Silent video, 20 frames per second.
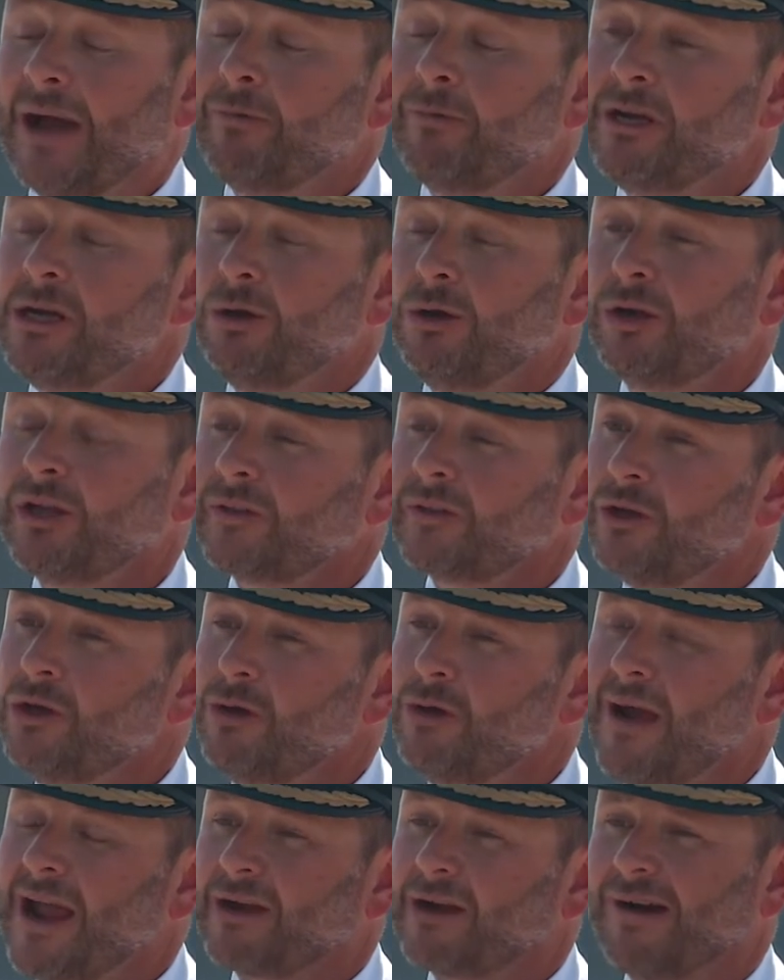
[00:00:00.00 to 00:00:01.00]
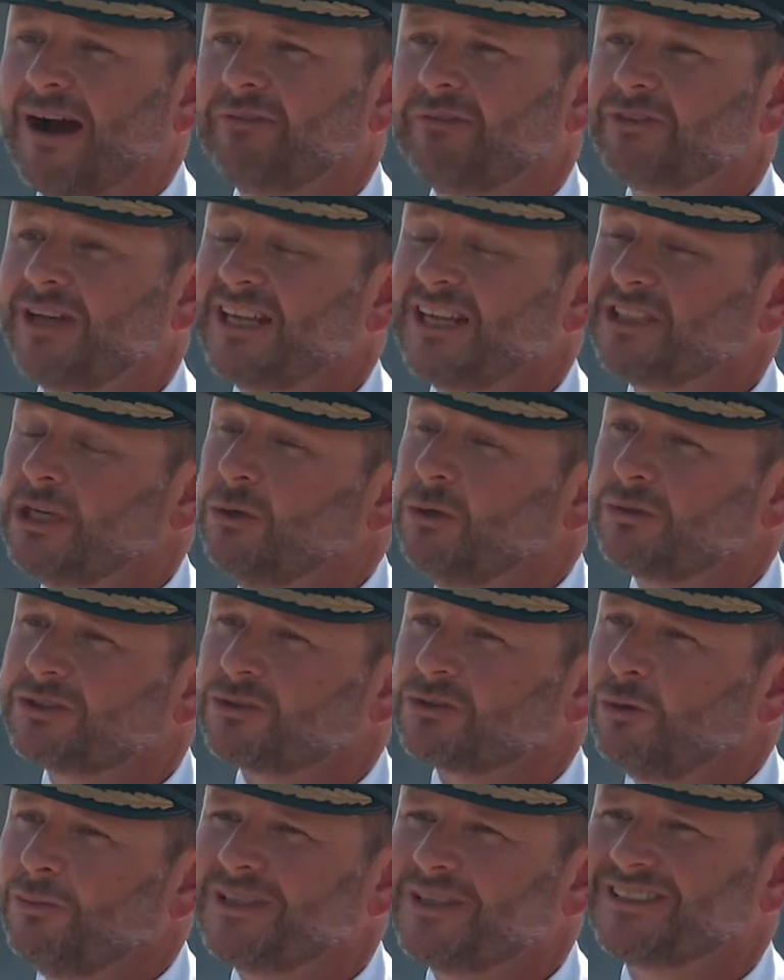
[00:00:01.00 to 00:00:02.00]
and when you look at the new aircraft, it actually
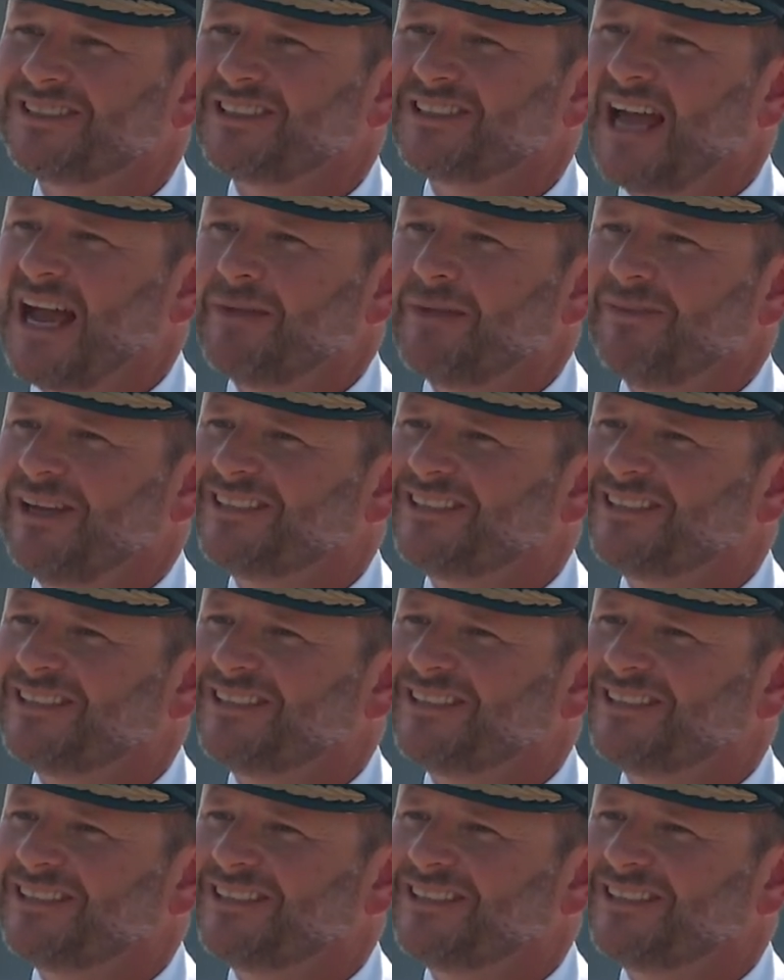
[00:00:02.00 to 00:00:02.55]
looks almost the same.